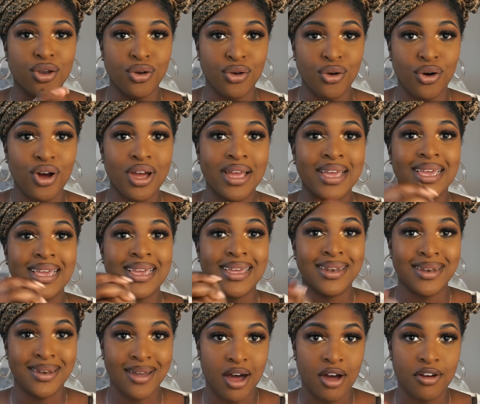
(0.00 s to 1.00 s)
not
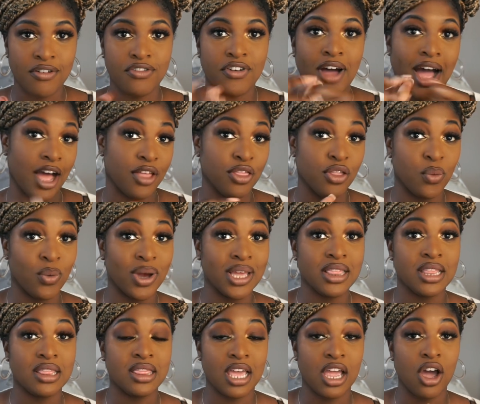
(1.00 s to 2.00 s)
enough at the weight
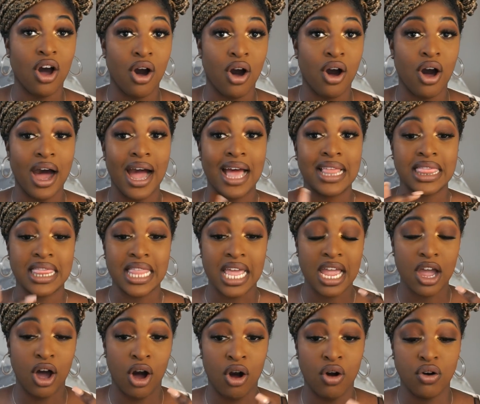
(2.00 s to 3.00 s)
that they are, and
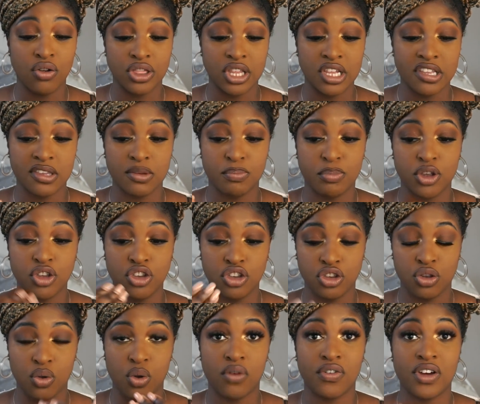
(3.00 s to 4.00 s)
they are on this
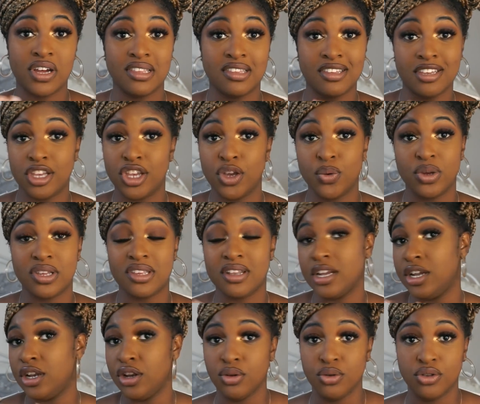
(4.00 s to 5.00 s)
pursuit of
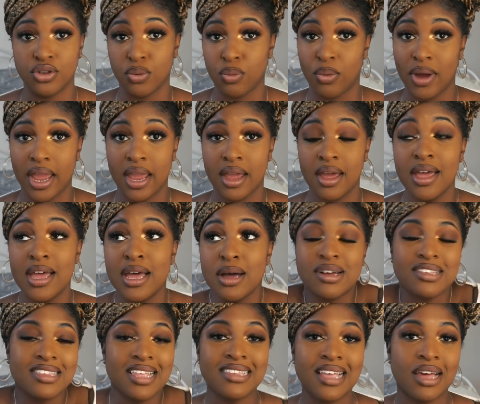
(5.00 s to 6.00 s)
continuously losing weight,
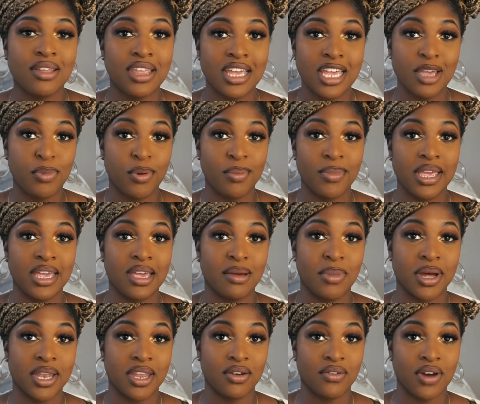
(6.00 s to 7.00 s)
because that's how they keep on making
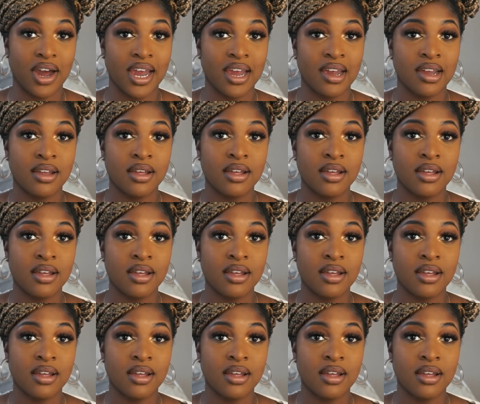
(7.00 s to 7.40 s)
money, right?